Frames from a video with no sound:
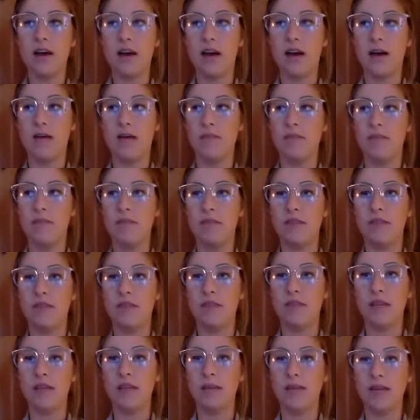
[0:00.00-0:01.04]

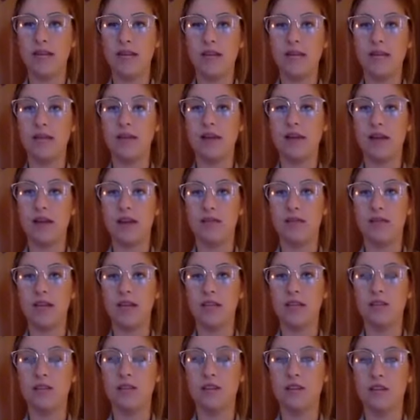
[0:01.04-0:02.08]
the pandemic kind of
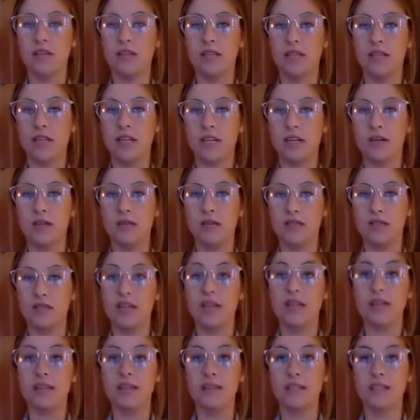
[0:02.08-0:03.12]
kicked us all into gear and was
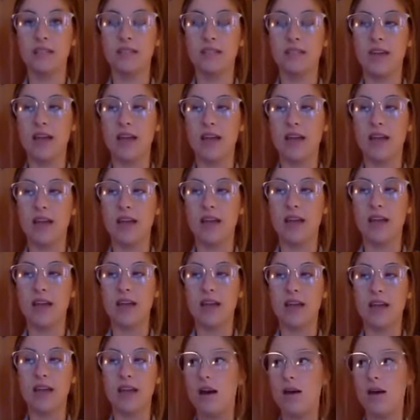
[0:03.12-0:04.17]
like, this needs to happen
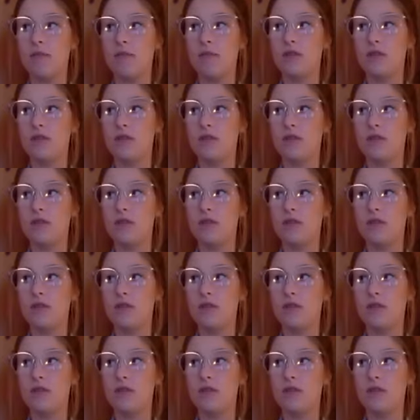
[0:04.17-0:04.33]
now.